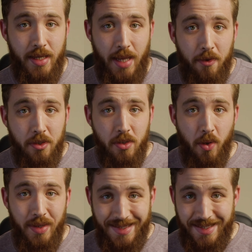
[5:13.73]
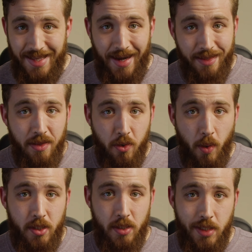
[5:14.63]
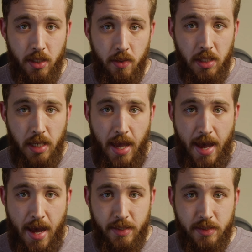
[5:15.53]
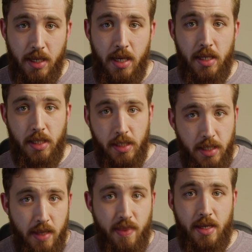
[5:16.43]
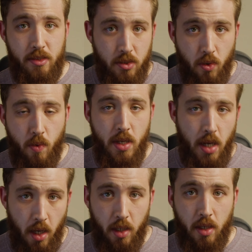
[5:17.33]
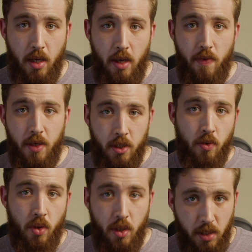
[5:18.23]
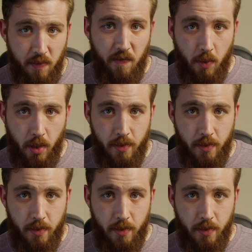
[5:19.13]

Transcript: Now you know exactly the questions that you need to ask to get that story arc that you're looking for.